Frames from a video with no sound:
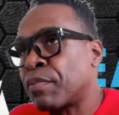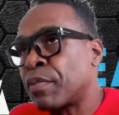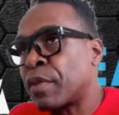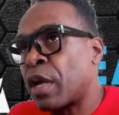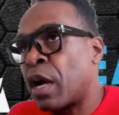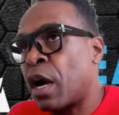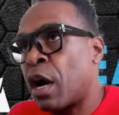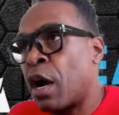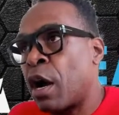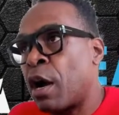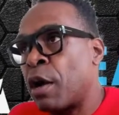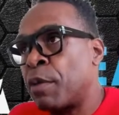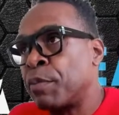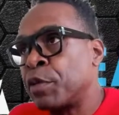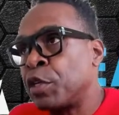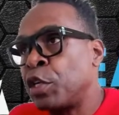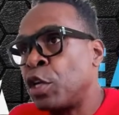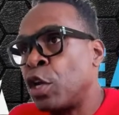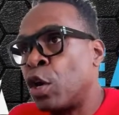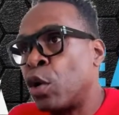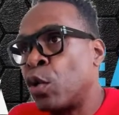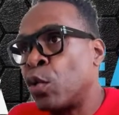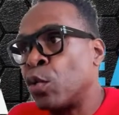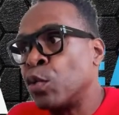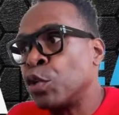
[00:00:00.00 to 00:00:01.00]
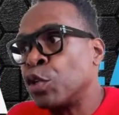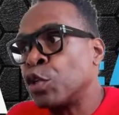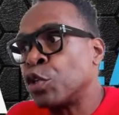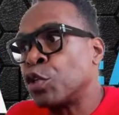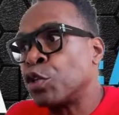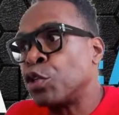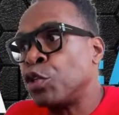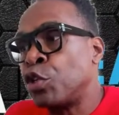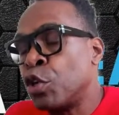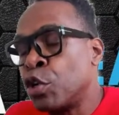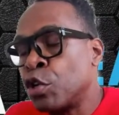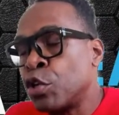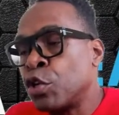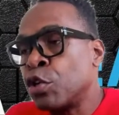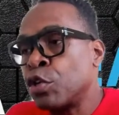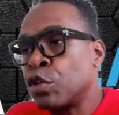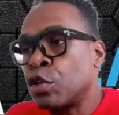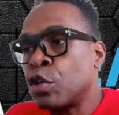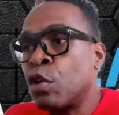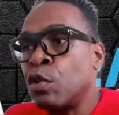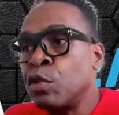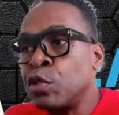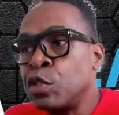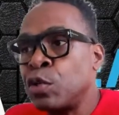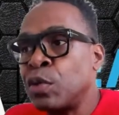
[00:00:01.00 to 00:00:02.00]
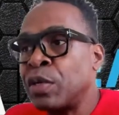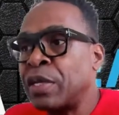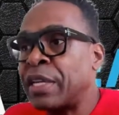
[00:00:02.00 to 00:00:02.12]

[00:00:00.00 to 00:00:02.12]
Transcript: you're gonna go into a